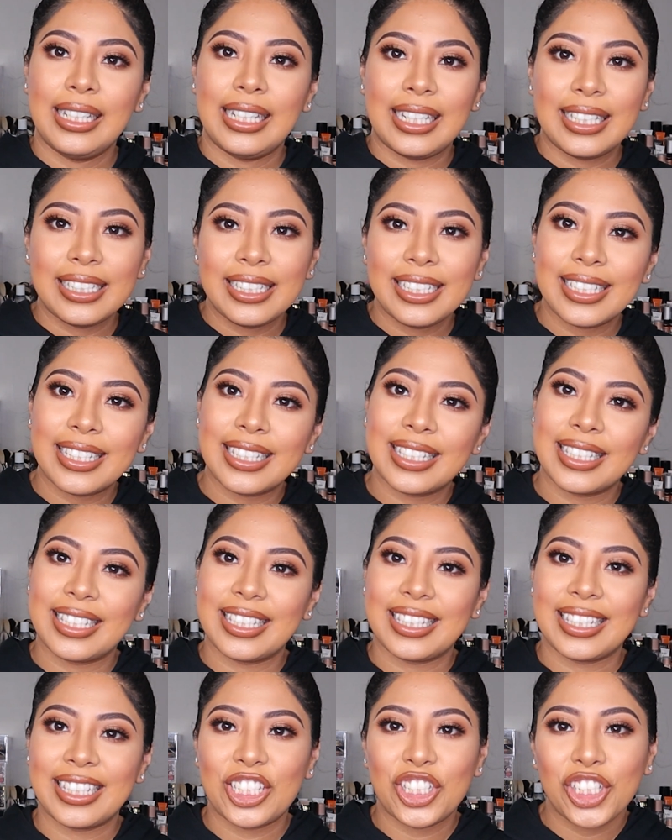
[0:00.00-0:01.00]
I just
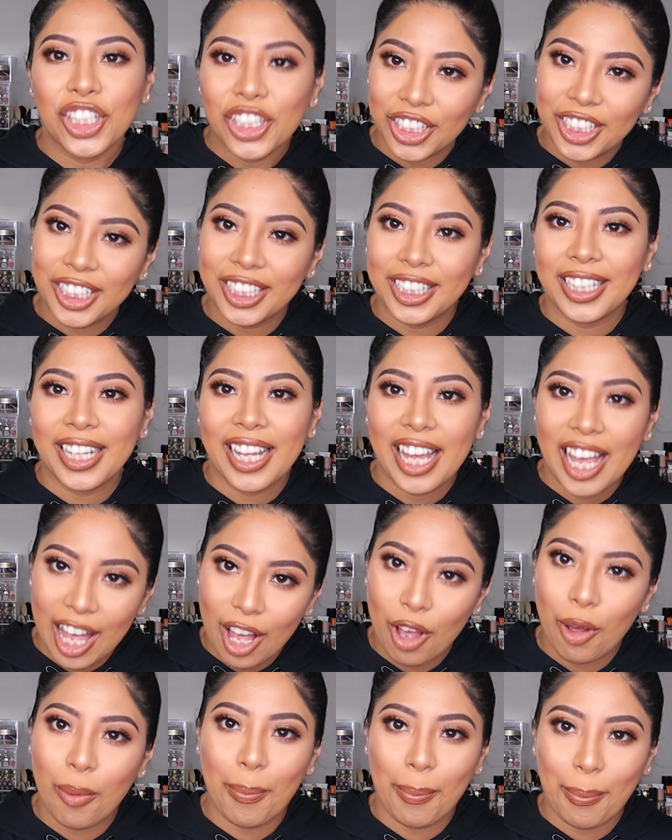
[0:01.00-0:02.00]
couldn't
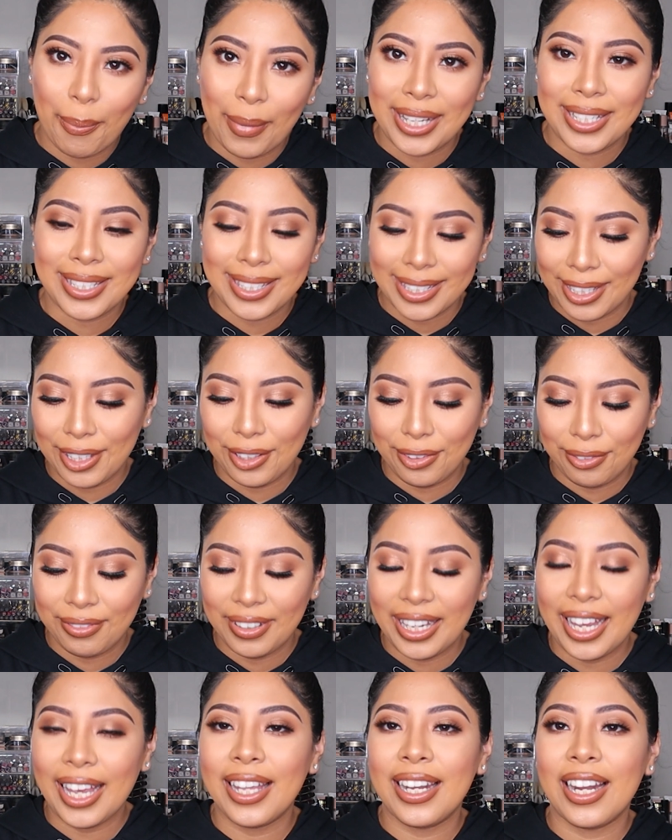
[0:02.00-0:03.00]
help myself,
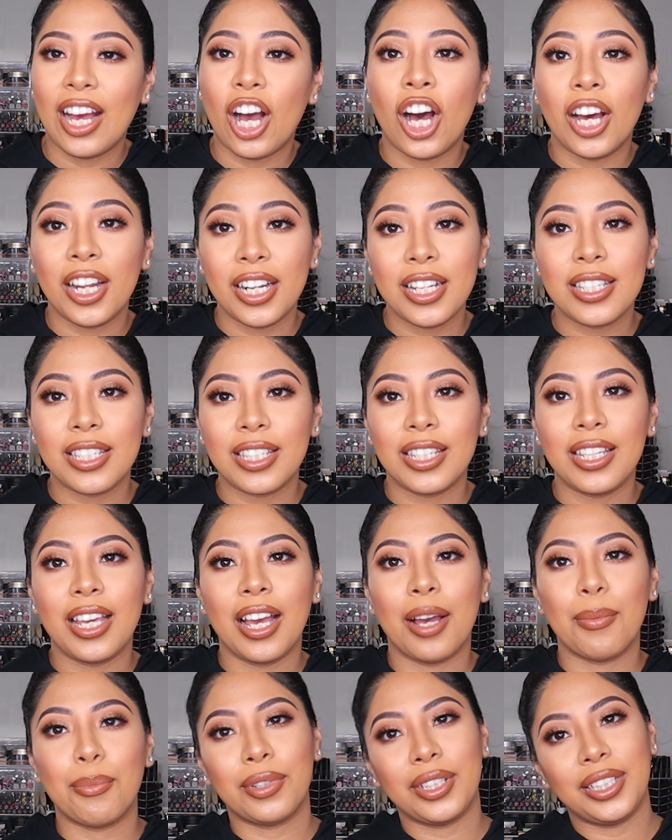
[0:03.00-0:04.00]
and honestly,
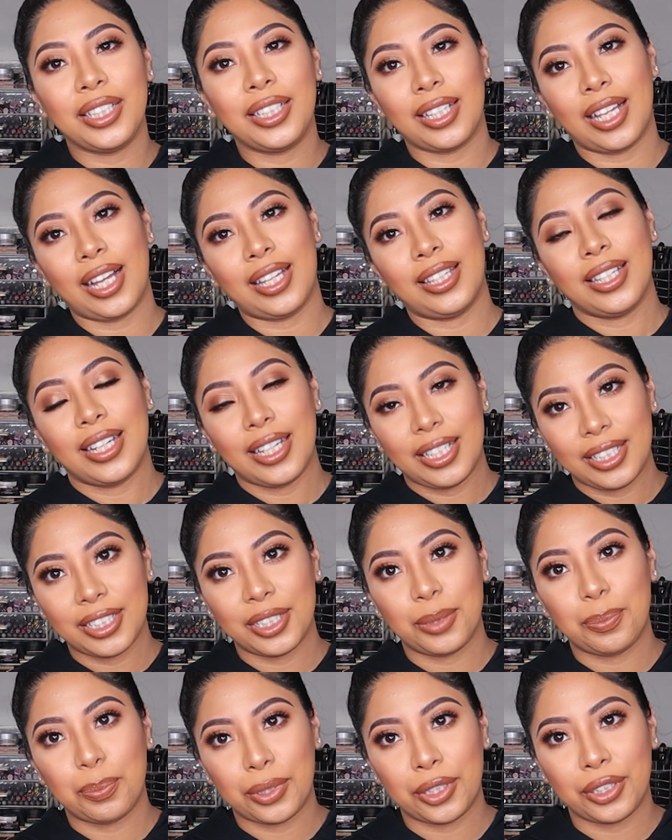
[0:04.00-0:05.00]
I'm really glad that I
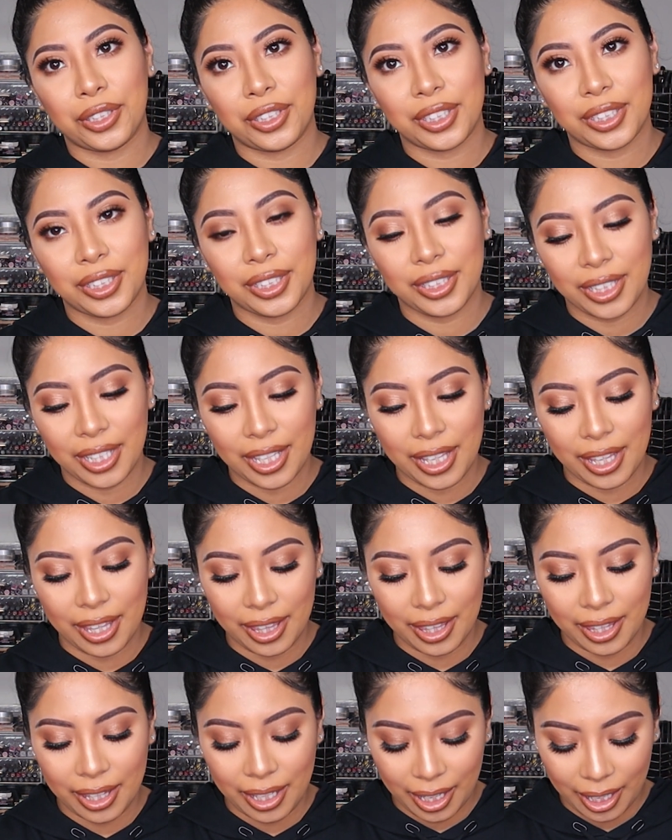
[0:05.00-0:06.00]
did purchase
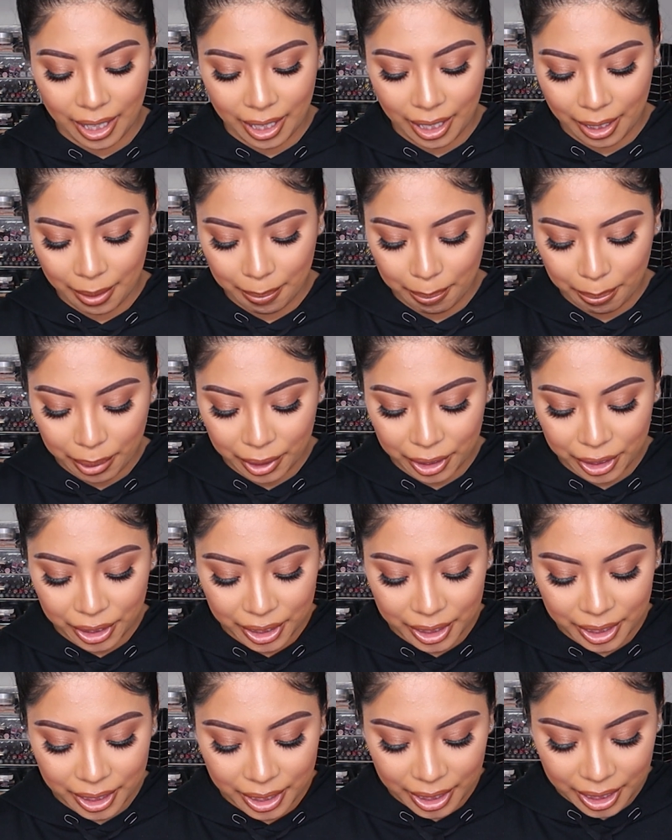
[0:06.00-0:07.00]

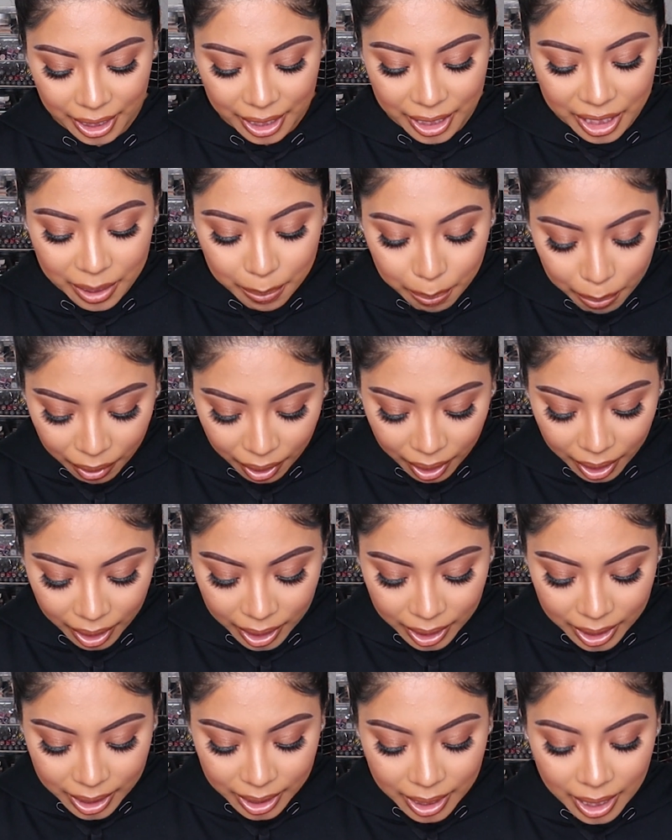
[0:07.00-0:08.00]
these
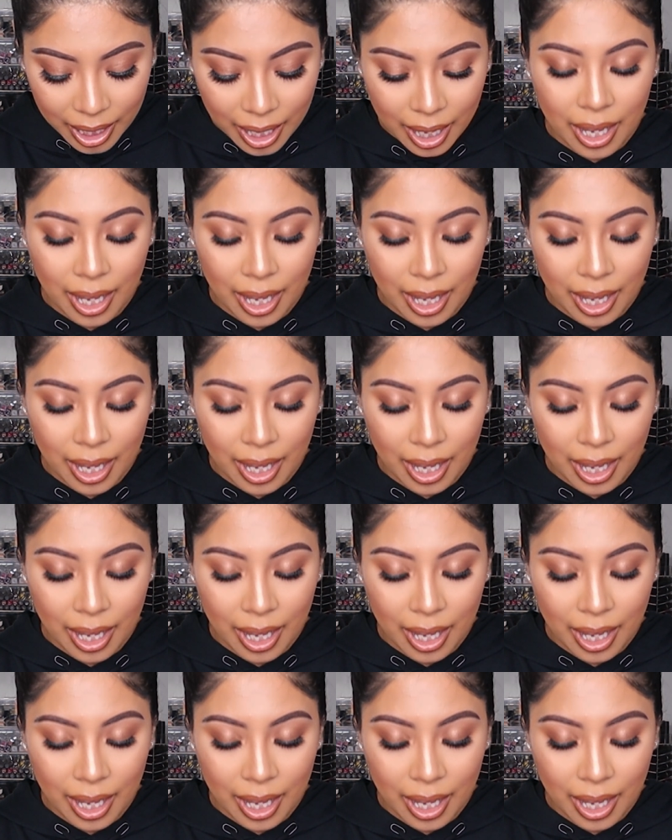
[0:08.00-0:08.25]
products,